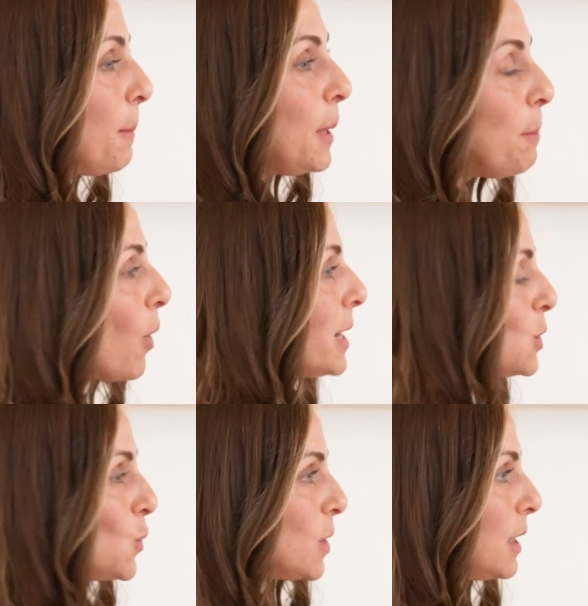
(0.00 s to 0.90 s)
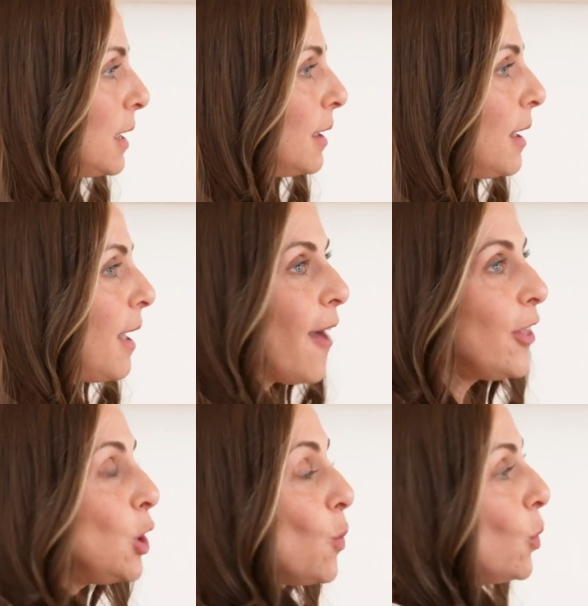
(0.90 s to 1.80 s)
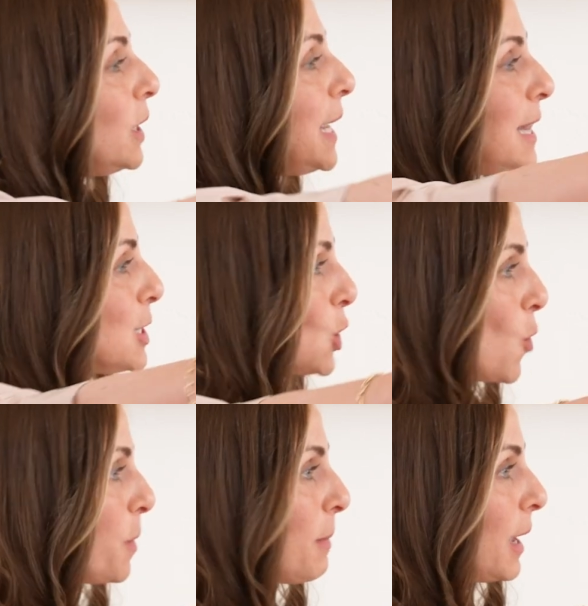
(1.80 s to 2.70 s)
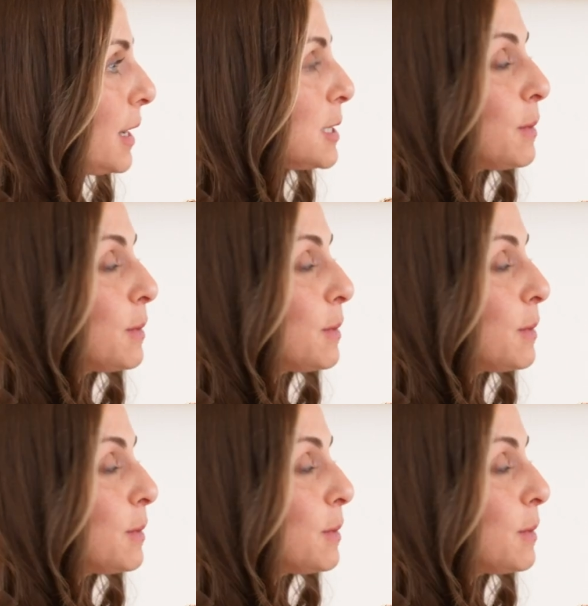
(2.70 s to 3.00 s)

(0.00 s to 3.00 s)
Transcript: Be present with it. And then you won't need these coping mechanisms.